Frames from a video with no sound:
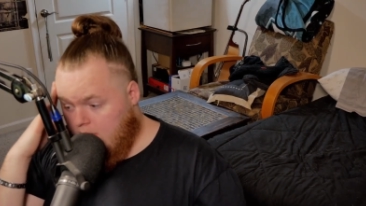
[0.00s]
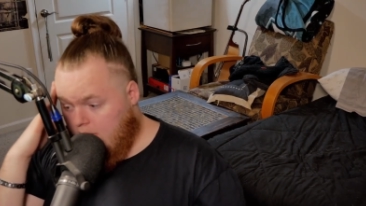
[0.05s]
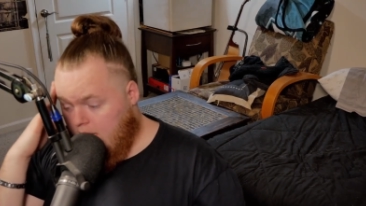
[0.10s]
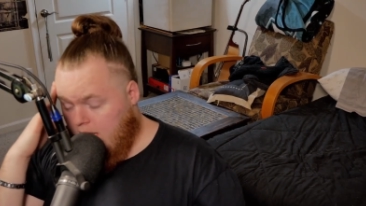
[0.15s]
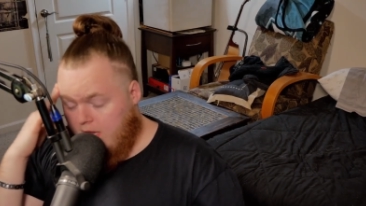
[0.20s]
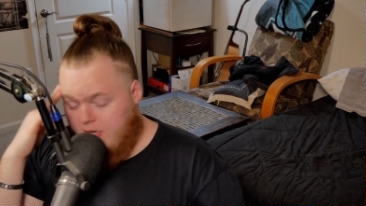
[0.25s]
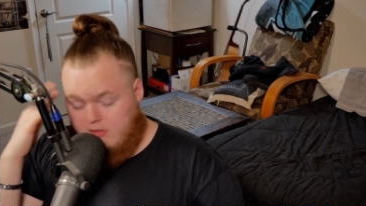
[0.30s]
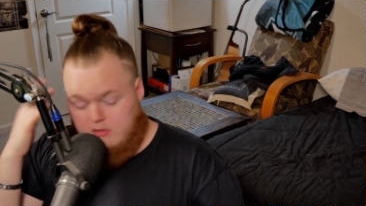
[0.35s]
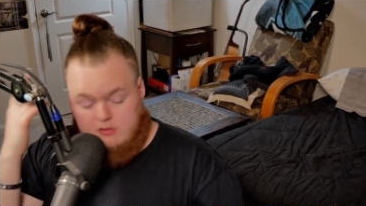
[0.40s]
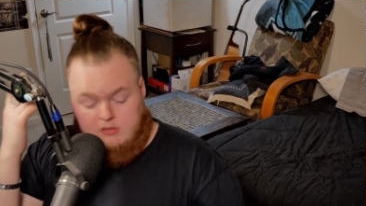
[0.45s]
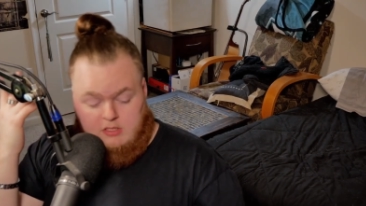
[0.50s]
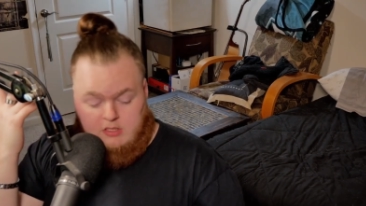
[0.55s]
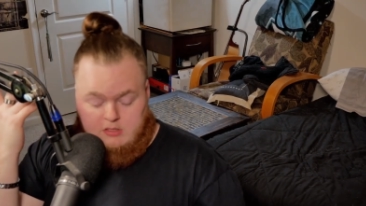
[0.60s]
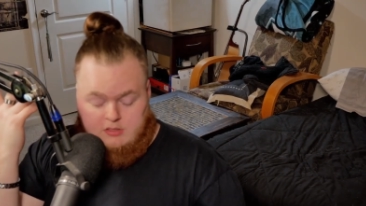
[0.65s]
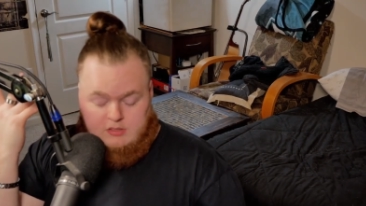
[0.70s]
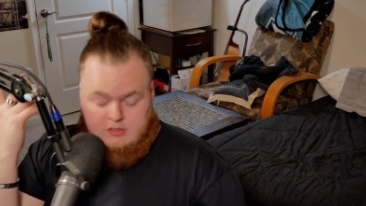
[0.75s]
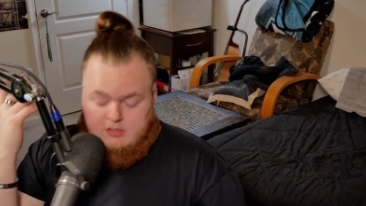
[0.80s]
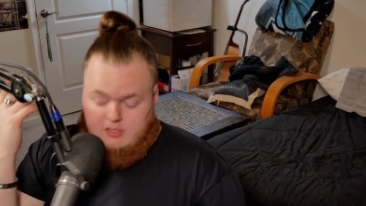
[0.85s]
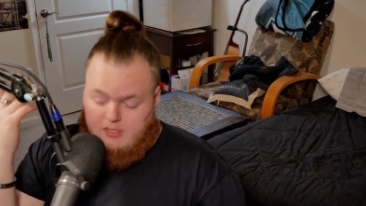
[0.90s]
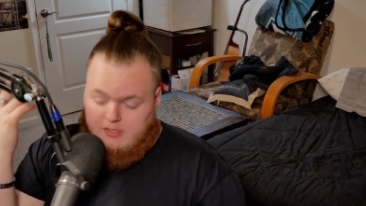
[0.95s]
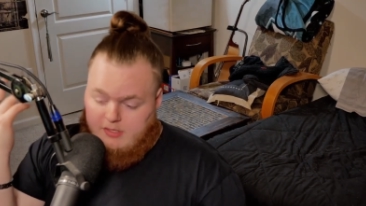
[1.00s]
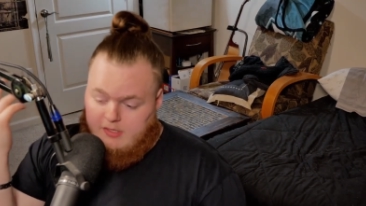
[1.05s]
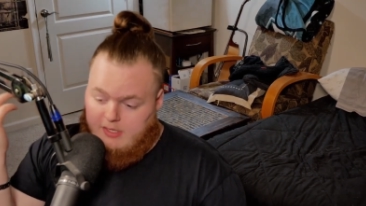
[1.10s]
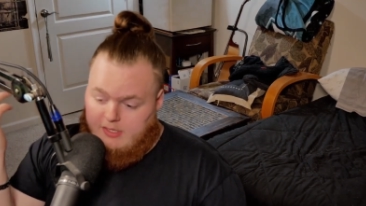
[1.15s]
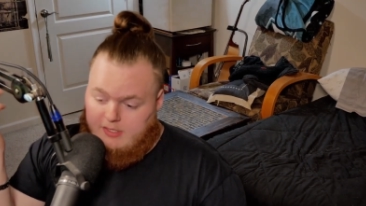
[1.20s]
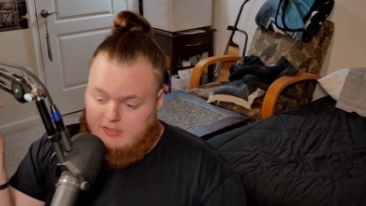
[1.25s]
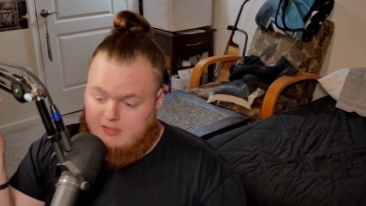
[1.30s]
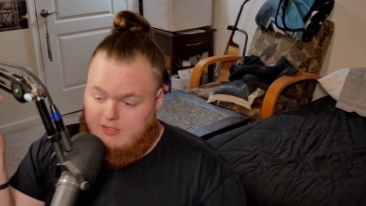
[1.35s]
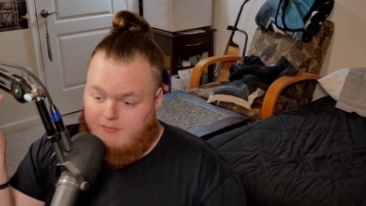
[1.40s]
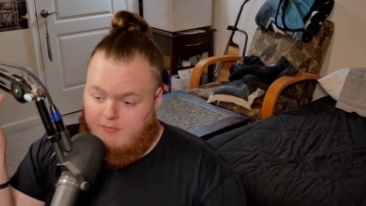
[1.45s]
I just, I, just I, I
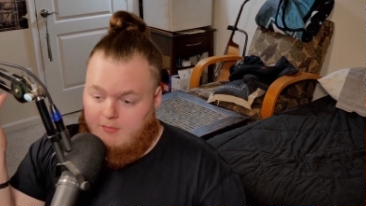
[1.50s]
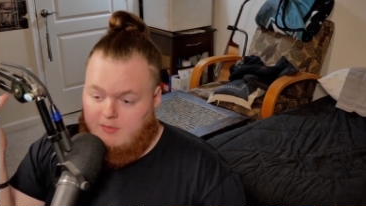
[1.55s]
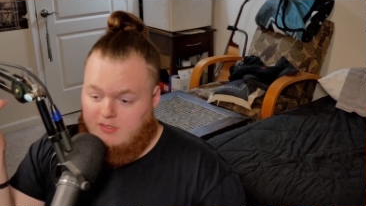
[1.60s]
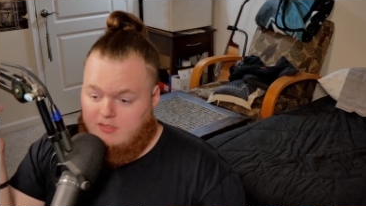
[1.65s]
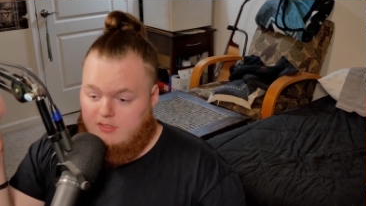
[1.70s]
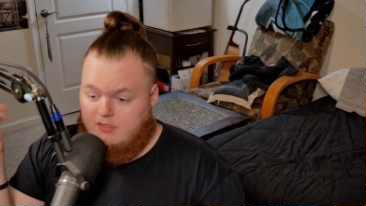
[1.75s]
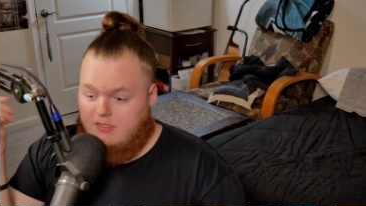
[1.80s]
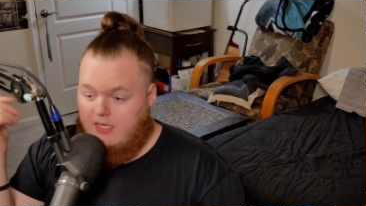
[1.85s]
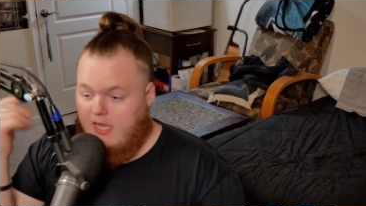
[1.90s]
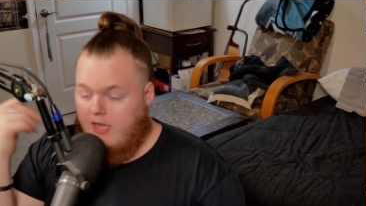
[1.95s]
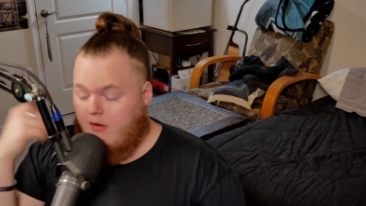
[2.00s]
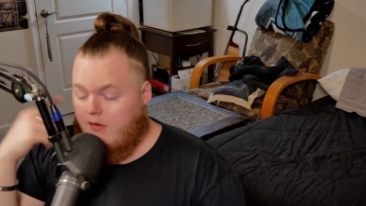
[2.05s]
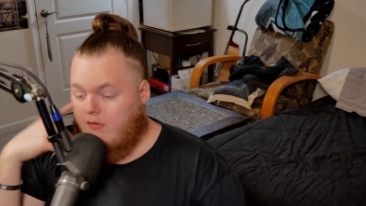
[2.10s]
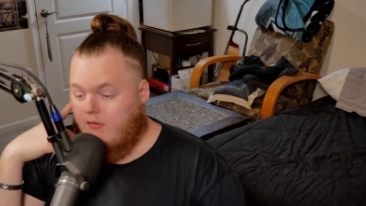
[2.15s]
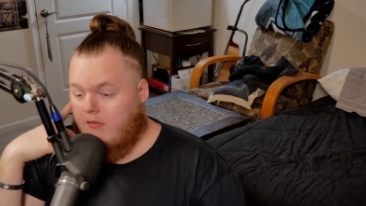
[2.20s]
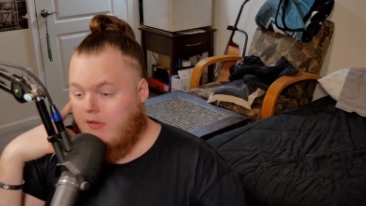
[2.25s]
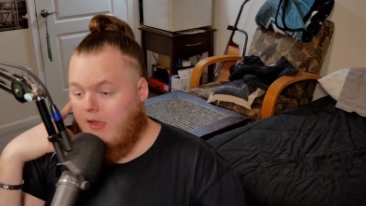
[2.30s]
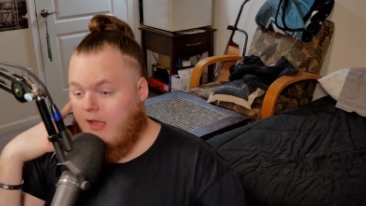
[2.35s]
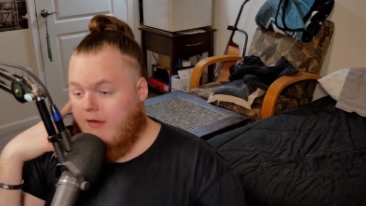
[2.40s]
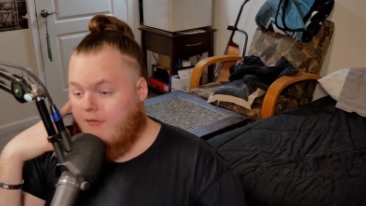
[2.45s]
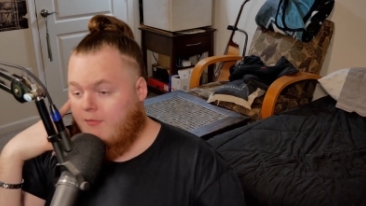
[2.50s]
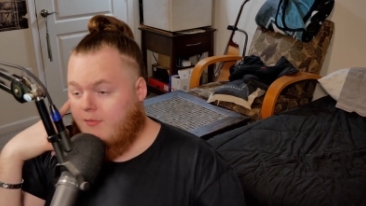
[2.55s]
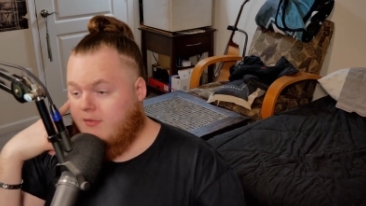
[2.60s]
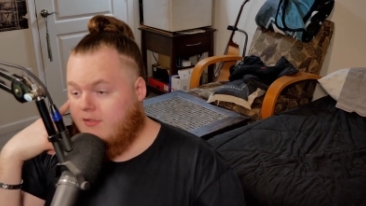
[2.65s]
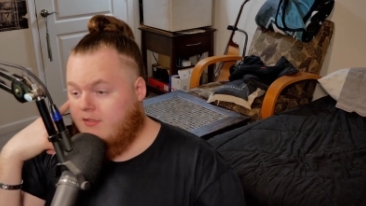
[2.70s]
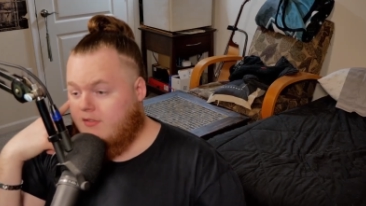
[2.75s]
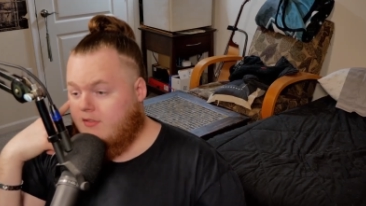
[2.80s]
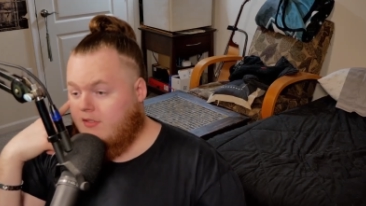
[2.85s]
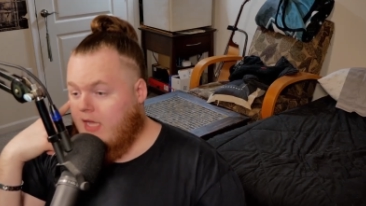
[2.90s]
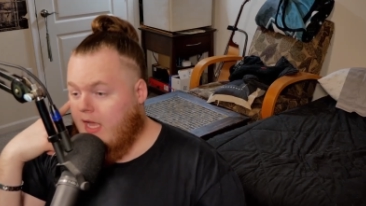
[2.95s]
guess everybody's just dead. Like,
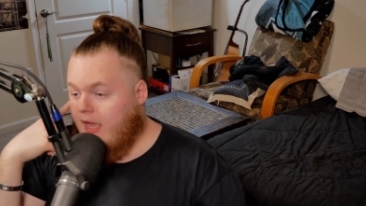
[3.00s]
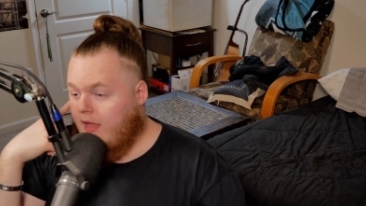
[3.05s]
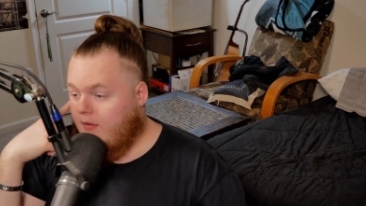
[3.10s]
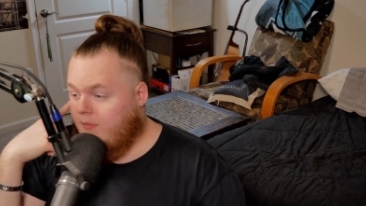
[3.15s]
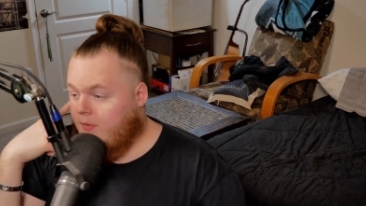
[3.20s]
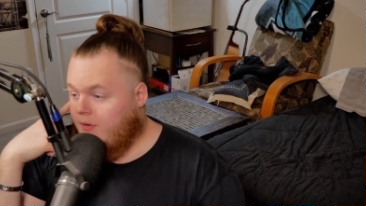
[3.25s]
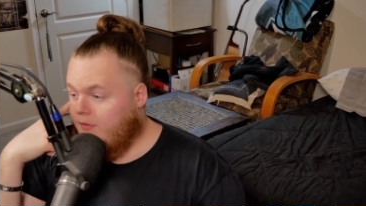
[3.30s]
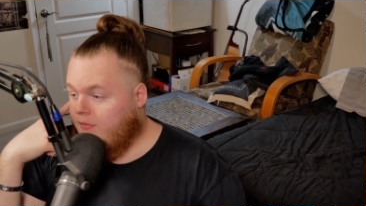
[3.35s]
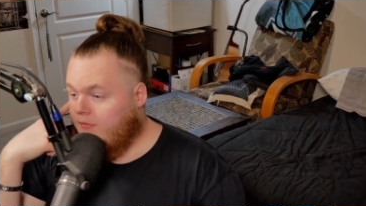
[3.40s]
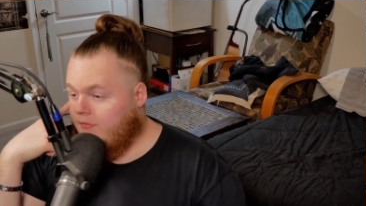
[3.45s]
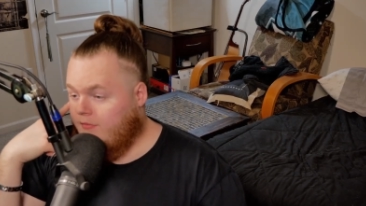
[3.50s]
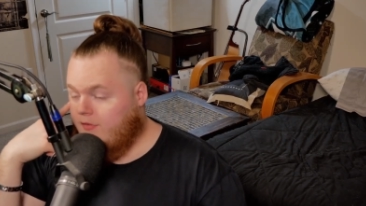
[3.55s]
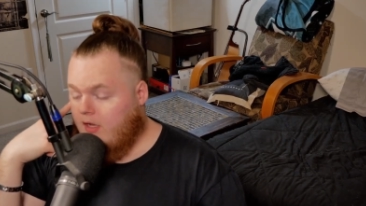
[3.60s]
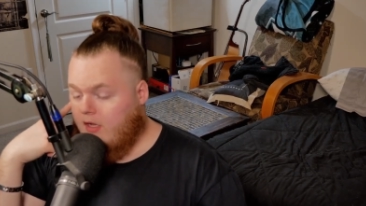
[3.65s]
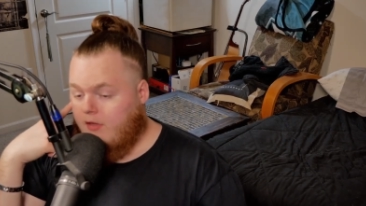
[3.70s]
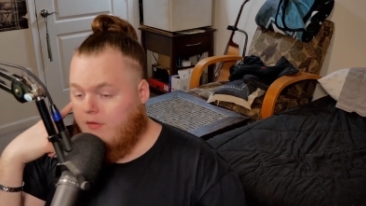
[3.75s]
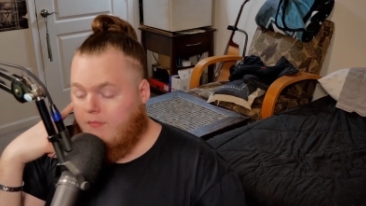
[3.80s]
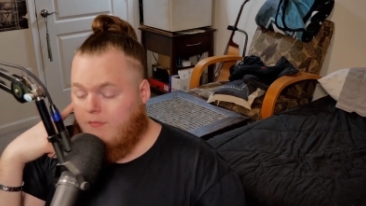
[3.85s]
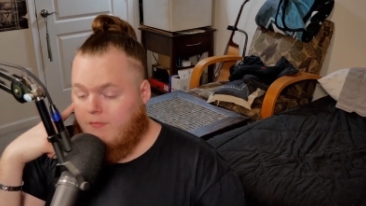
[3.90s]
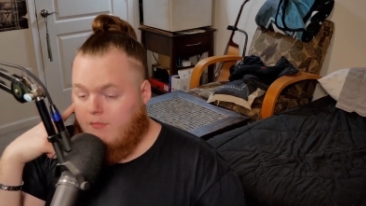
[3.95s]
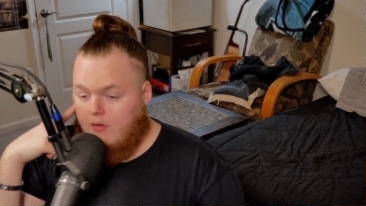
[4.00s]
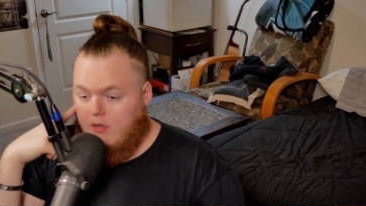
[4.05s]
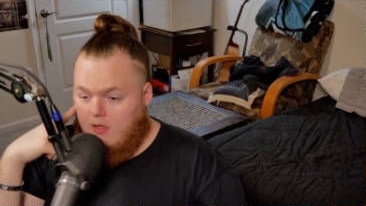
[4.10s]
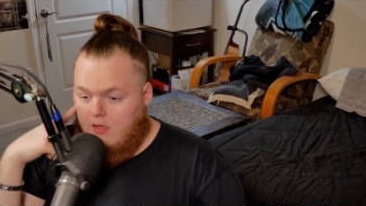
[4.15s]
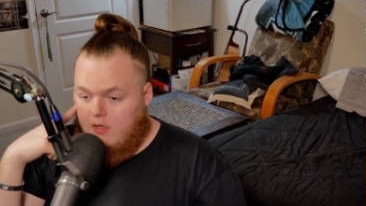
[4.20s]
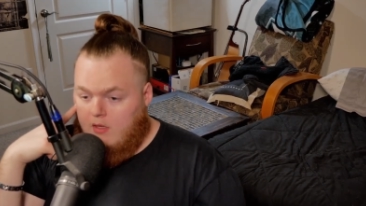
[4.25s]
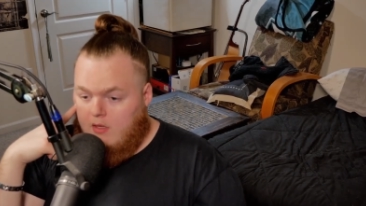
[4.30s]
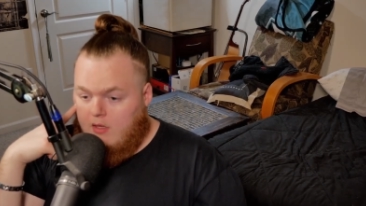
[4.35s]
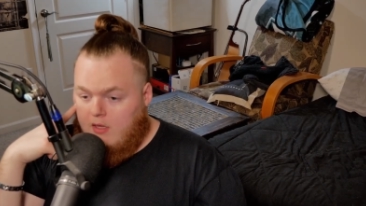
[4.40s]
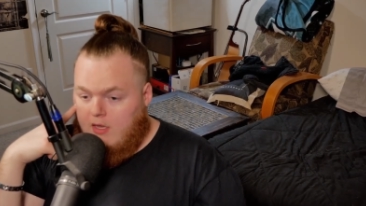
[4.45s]
everybody's just dying, bro. Fuck it,
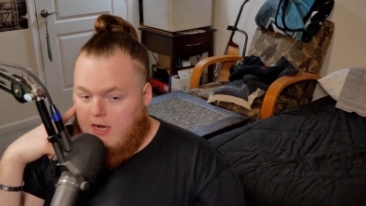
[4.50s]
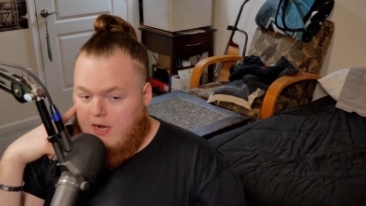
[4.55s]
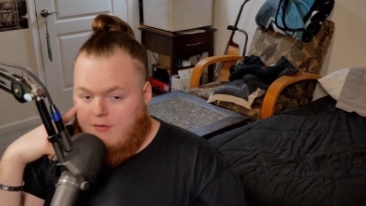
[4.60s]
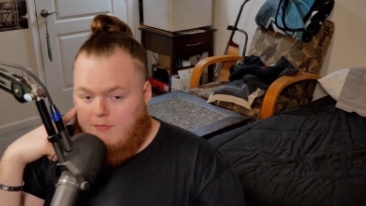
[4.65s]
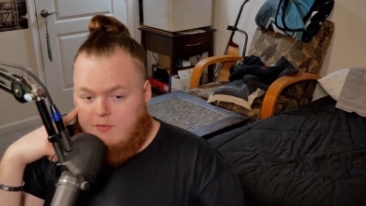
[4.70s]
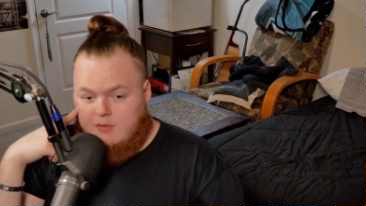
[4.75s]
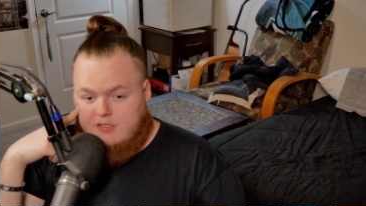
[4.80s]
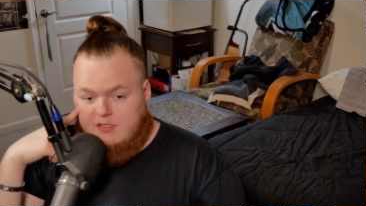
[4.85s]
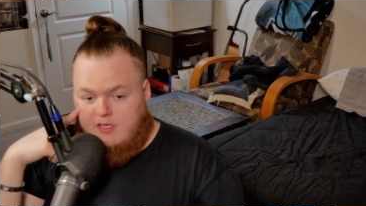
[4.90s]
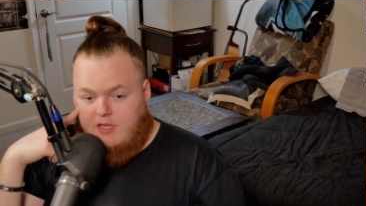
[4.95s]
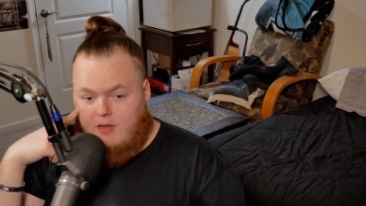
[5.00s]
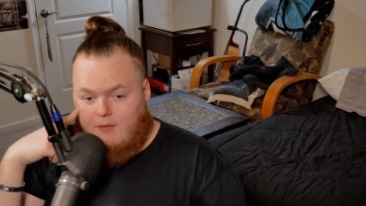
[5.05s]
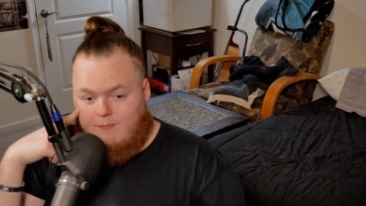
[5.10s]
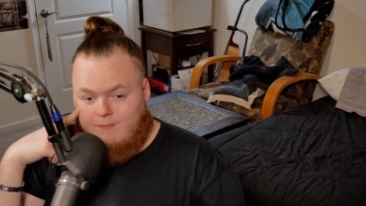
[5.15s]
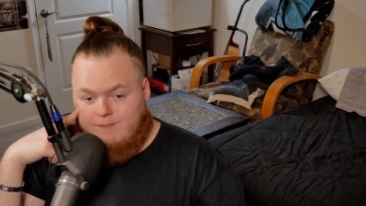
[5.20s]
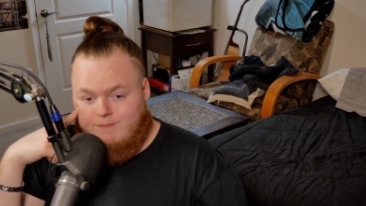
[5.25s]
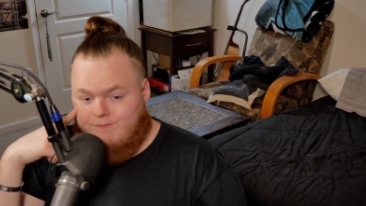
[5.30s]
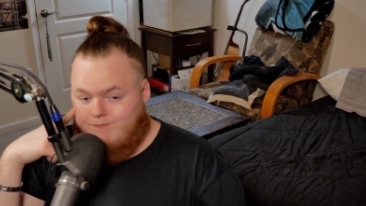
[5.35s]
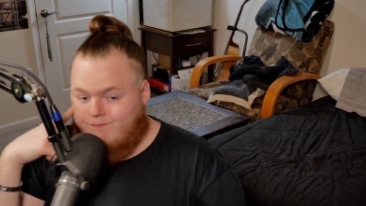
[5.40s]
everybody's dead.